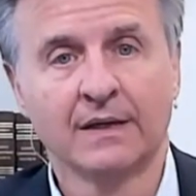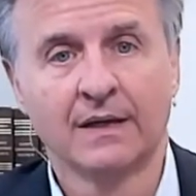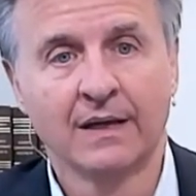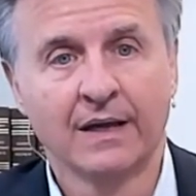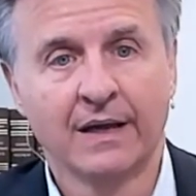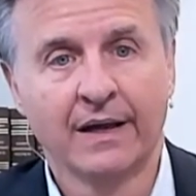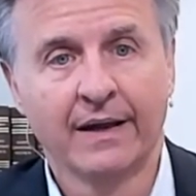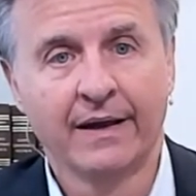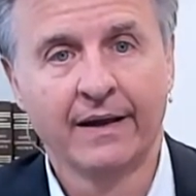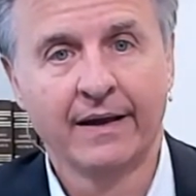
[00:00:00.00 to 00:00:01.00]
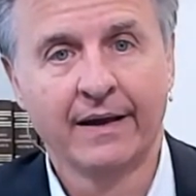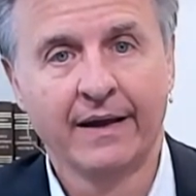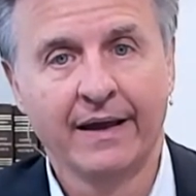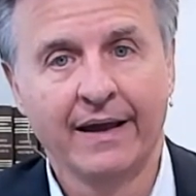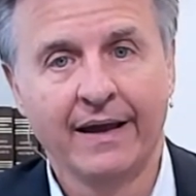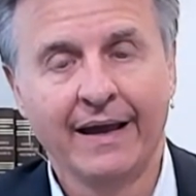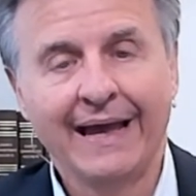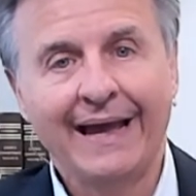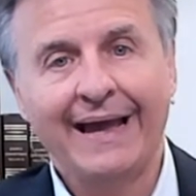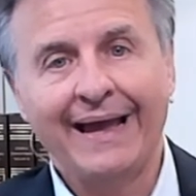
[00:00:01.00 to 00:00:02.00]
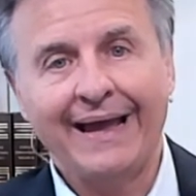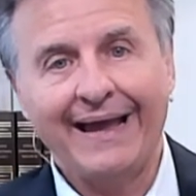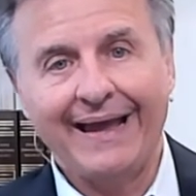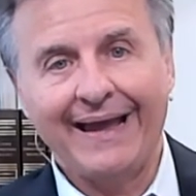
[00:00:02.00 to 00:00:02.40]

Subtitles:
No one is speaking in this clip.